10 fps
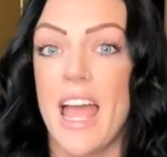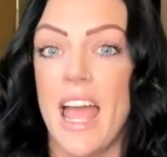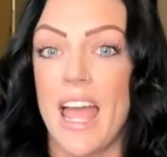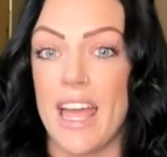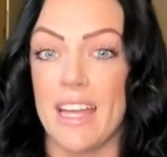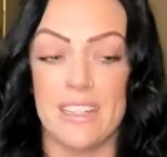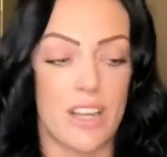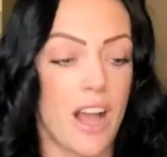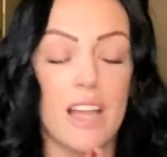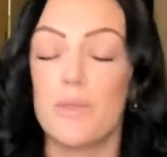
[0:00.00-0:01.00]
And
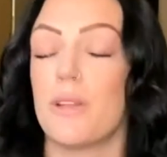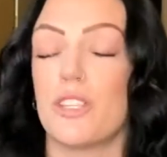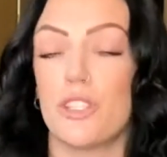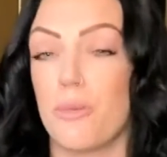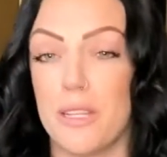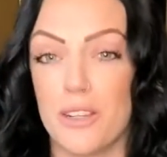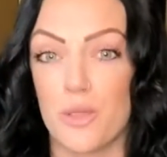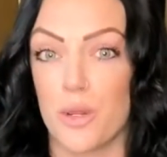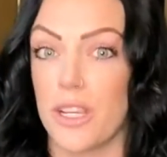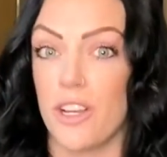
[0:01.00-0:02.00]
I spent so many years
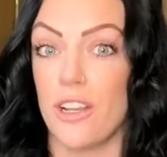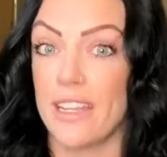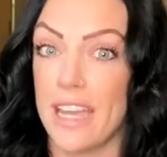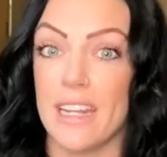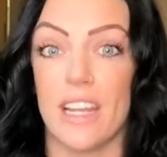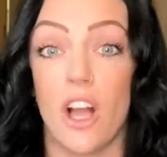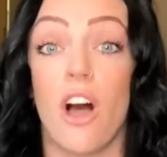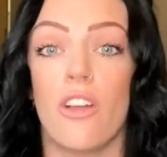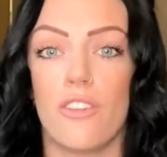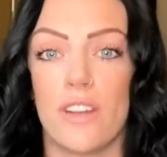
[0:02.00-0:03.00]
working on gaining
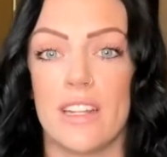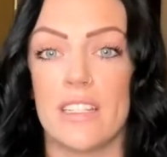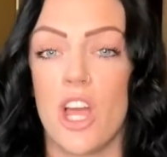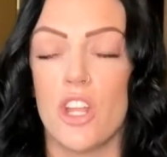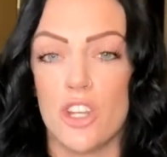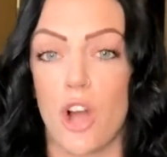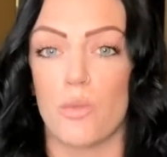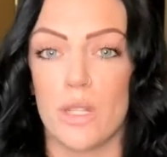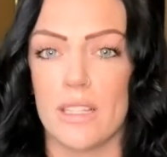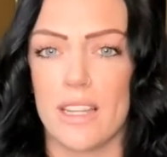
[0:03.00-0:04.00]
confidence, not
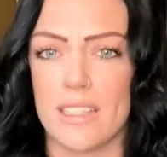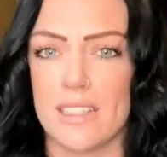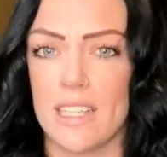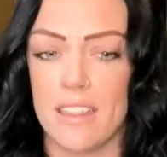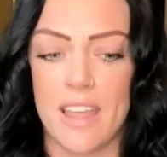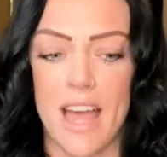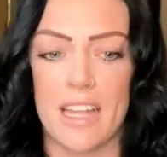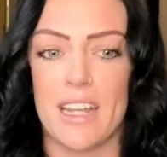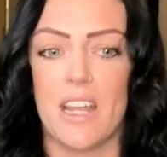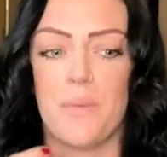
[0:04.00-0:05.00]
realizing
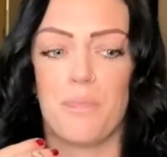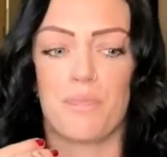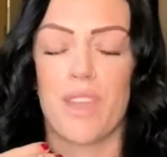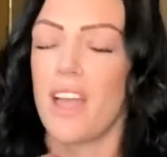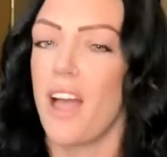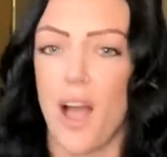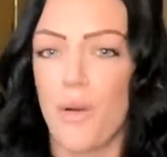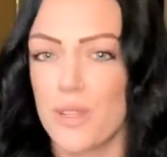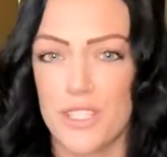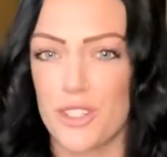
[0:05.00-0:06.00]
that I
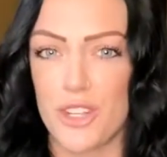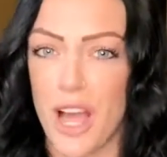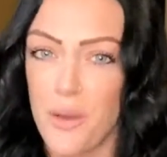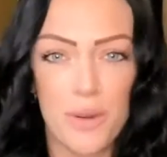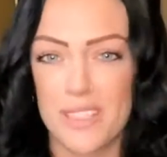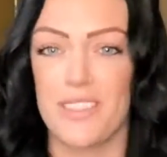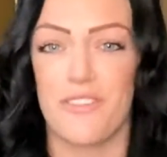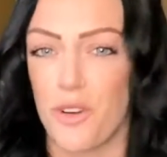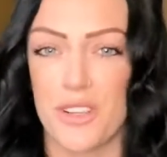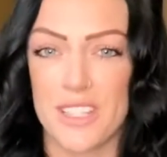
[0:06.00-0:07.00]
wasn't I wasn't
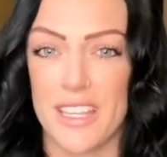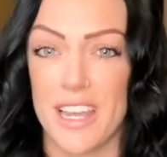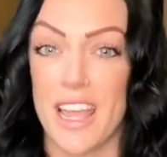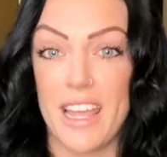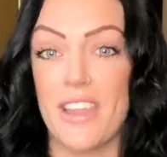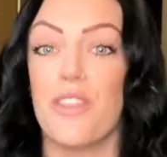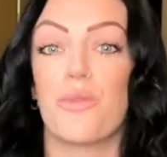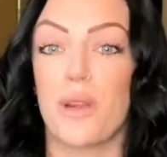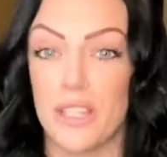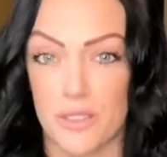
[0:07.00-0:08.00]
focusing in the
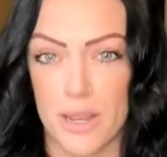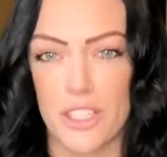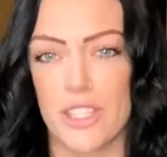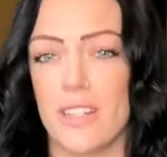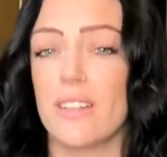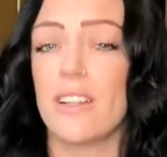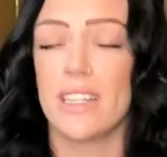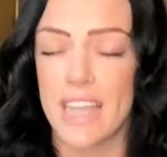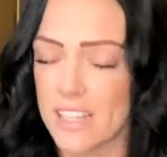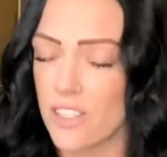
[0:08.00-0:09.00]
right direction.
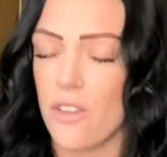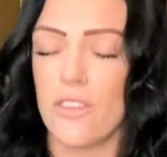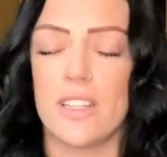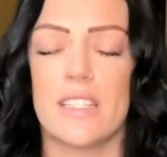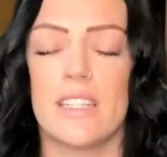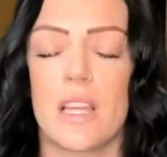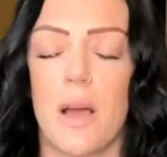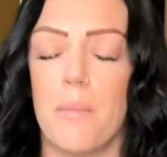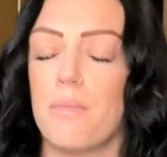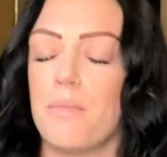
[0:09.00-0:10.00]
Yes, confidence is
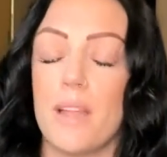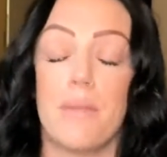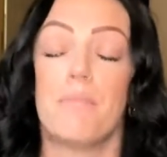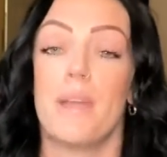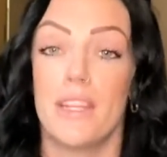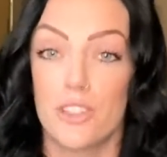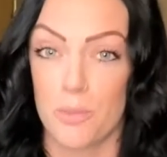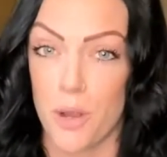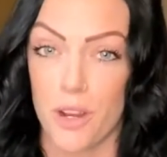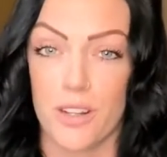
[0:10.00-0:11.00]
a, a major
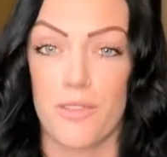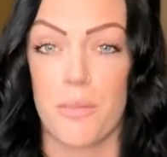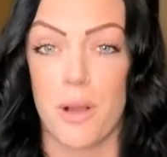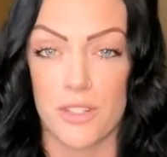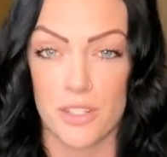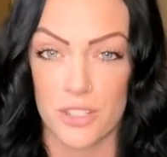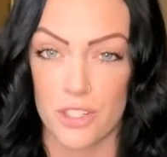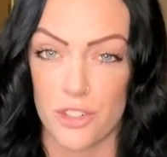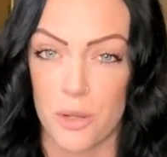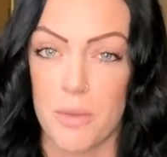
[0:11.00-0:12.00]
part of imposter
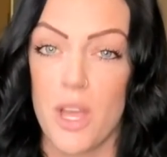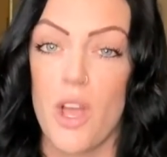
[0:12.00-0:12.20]
syndrome.